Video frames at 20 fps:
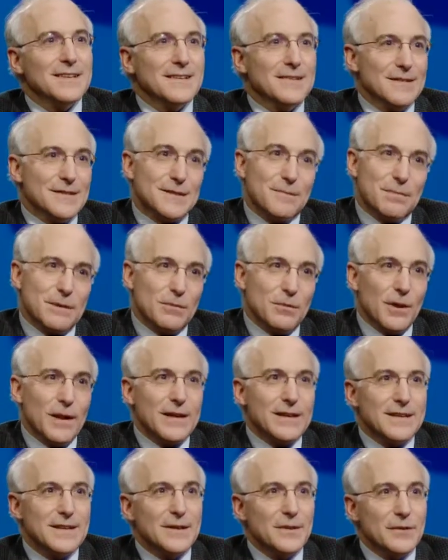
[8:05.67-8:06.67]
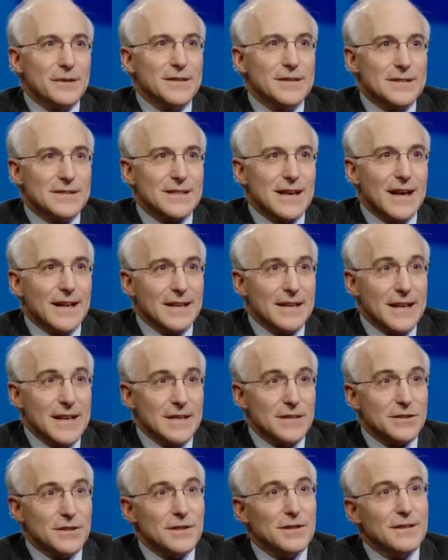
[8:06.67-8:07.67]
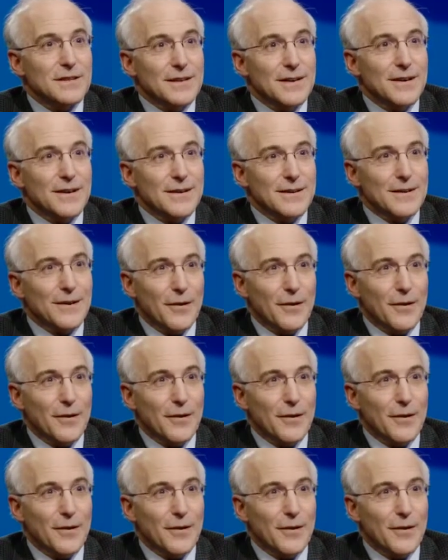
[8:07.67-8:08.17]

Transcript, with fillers: and some people like you know the desalination, uh,